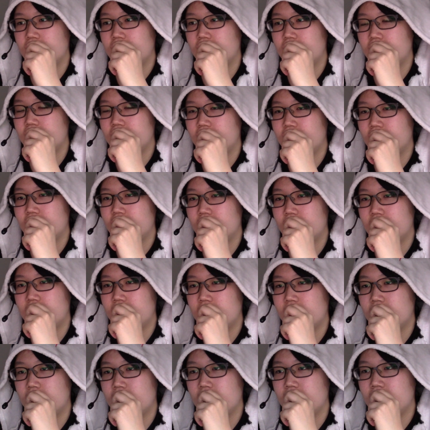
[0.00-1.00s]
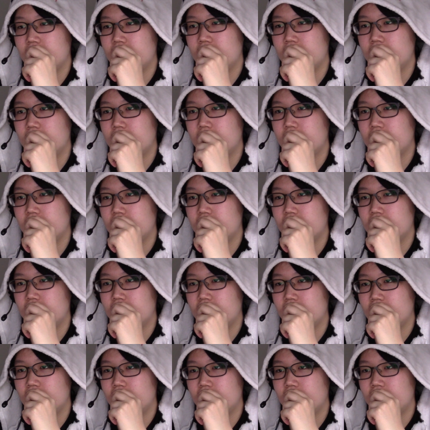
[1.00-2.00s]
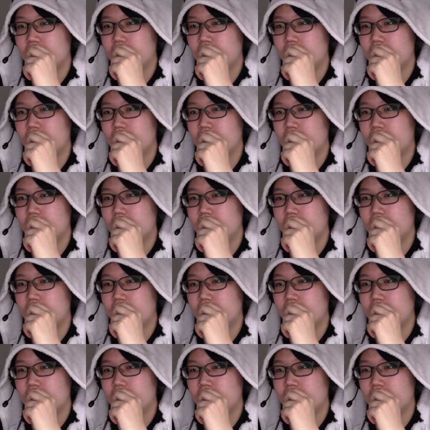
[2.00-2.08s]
Nobody speaks.